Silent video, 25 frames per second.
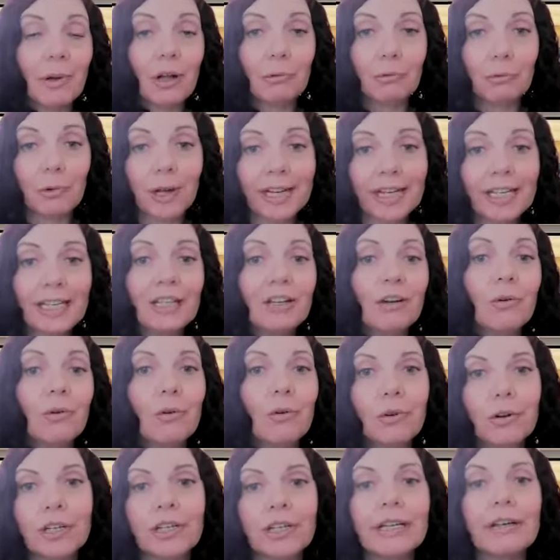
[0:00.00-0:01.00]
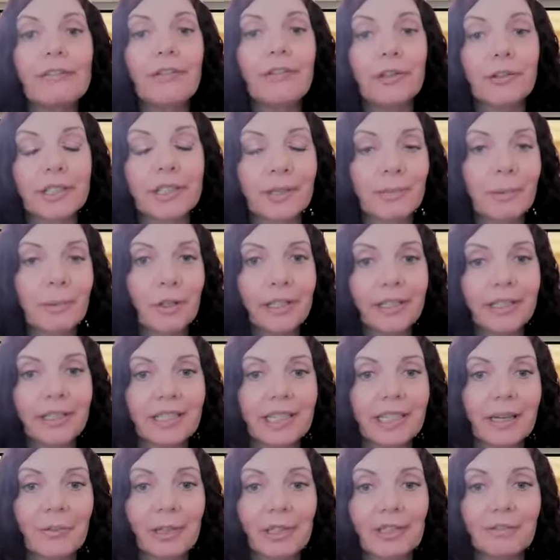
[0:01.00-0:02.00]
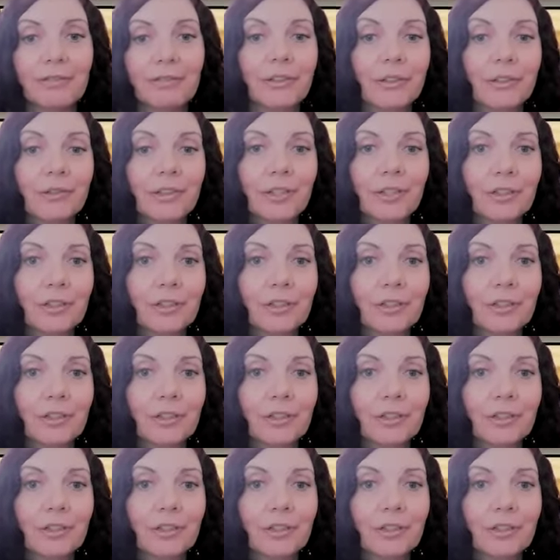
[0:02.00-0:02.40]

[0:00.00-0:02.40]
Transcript: them already or if you experience them in the